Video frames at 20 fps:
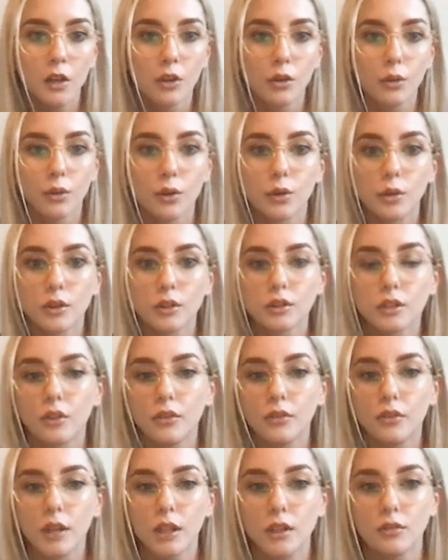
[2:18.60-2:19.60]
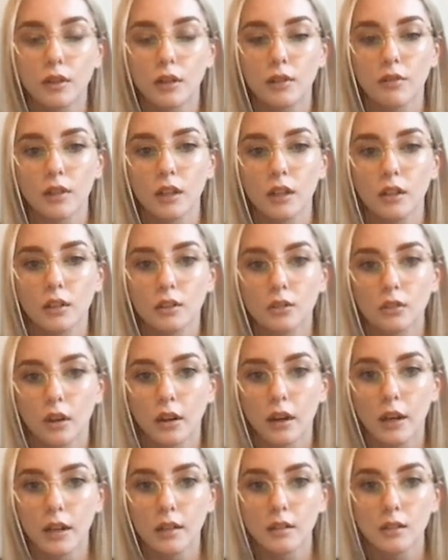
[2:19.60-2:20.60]
through also featuring real
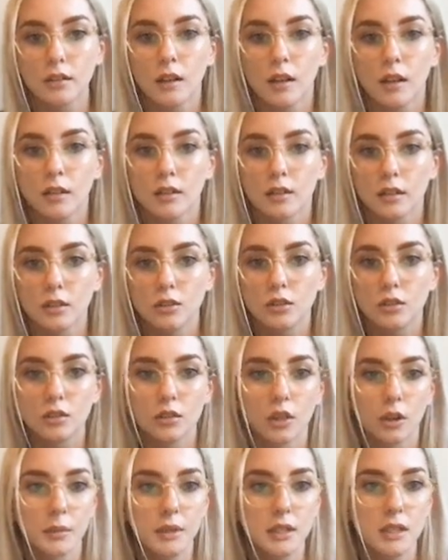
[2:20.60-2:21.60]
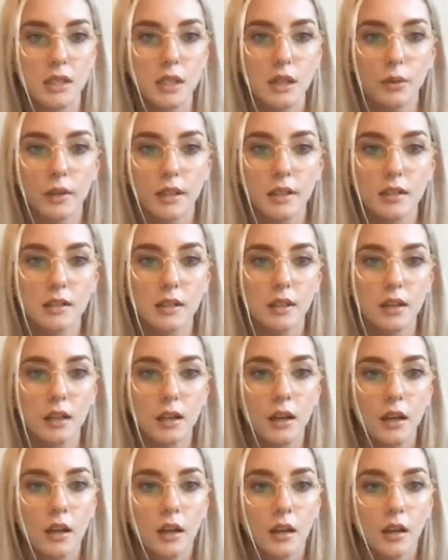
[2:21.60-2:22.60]
historians such as Thomas de Quincey,
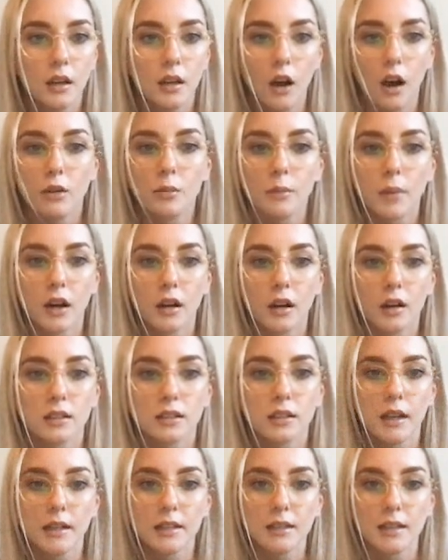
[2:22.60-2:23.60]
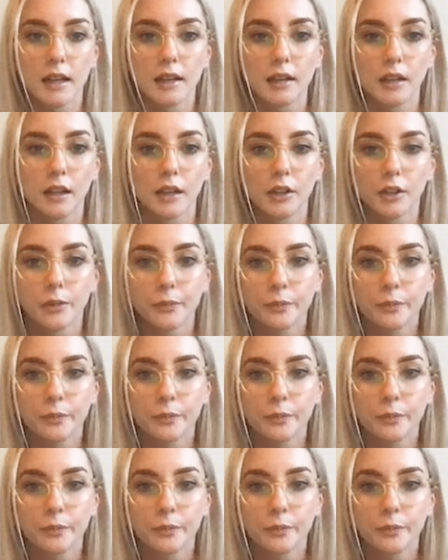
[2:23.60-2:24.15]
Karl Marx, and Dan Leno.